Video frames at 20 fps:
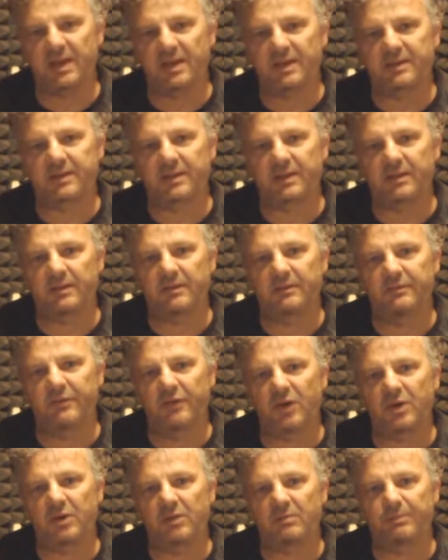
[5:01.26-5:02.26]
the t
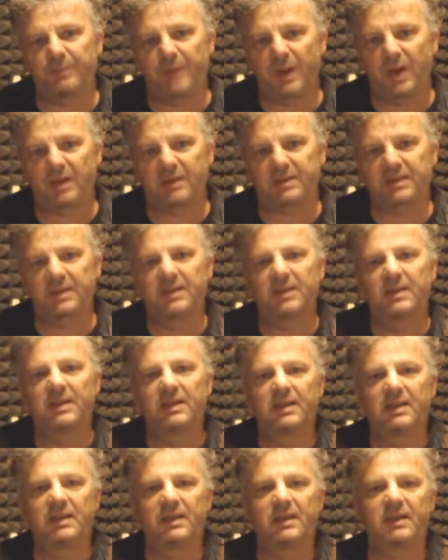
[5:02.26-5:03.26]
volume pot,
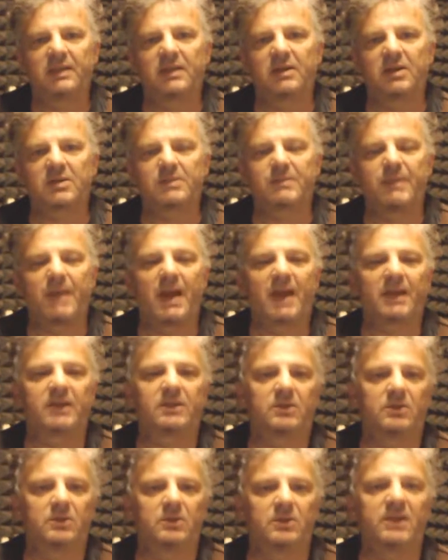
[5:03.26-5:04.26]
it goes back